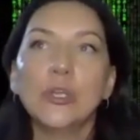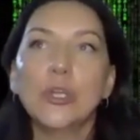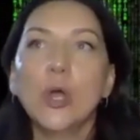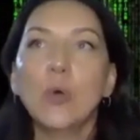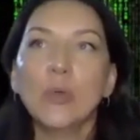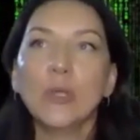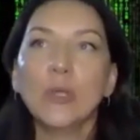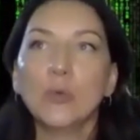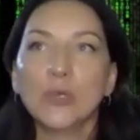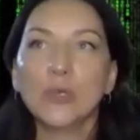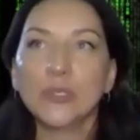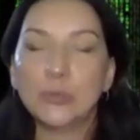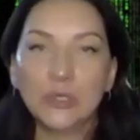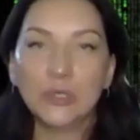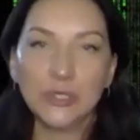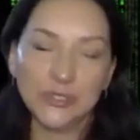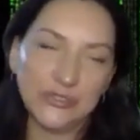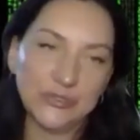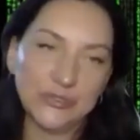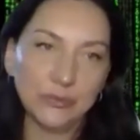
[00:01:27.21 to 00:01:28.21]
knowing what
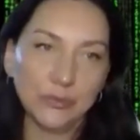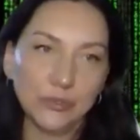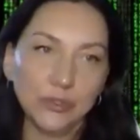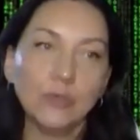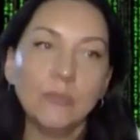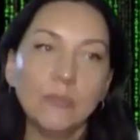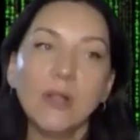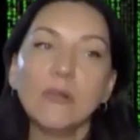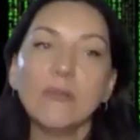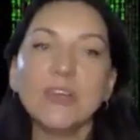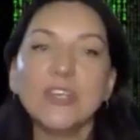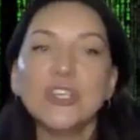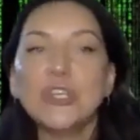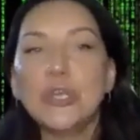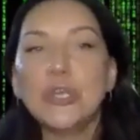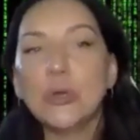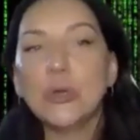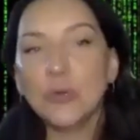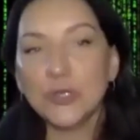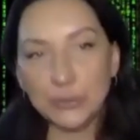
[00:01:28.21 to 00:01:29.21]
you're going to do. You
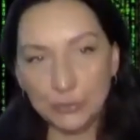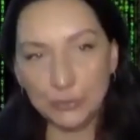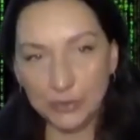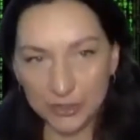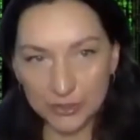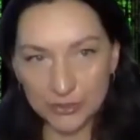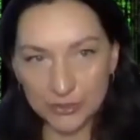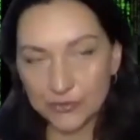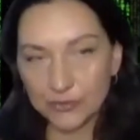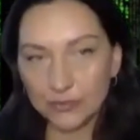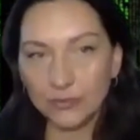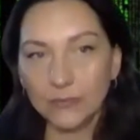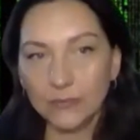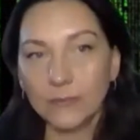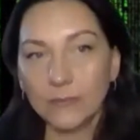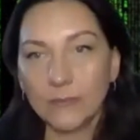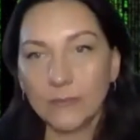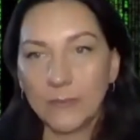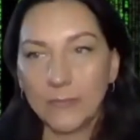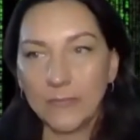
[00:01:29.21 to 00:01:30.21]
already know what you're going to
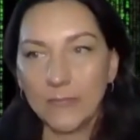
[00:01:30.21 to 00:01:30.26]
do.